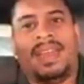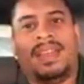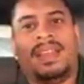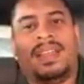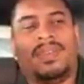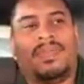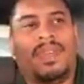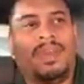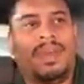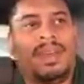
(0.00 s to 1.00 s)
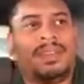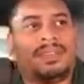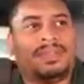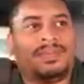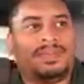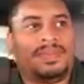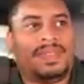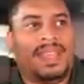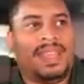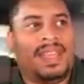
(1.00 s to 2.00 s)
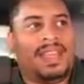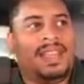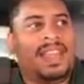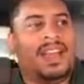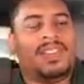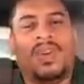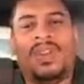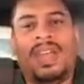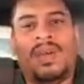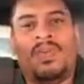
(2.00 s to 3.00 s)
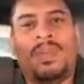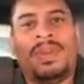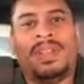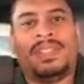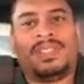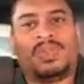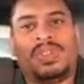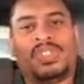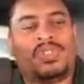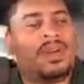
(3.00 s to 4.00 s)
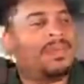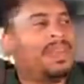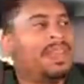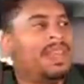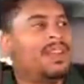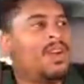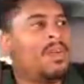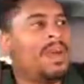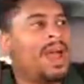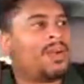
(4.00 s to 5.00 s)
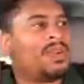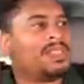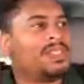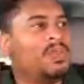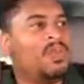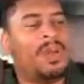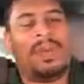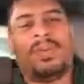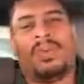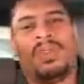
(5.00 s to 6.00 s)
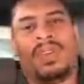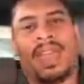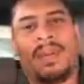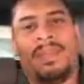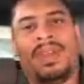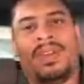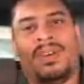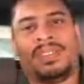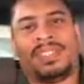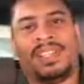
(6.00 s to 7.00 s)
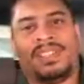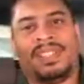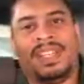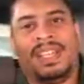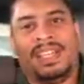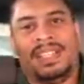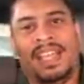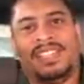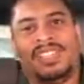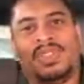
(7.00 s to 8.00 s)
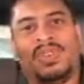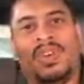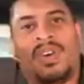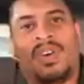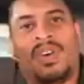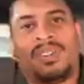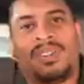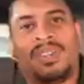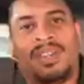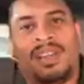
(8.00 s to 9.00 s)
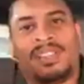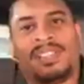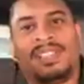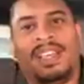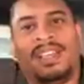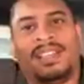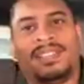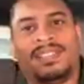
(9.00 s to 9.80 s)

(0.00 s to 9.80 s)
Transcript: at another female. Now, don't let women twist you up and get it all backwards. Women will look at men also. They just do it on a, a slick,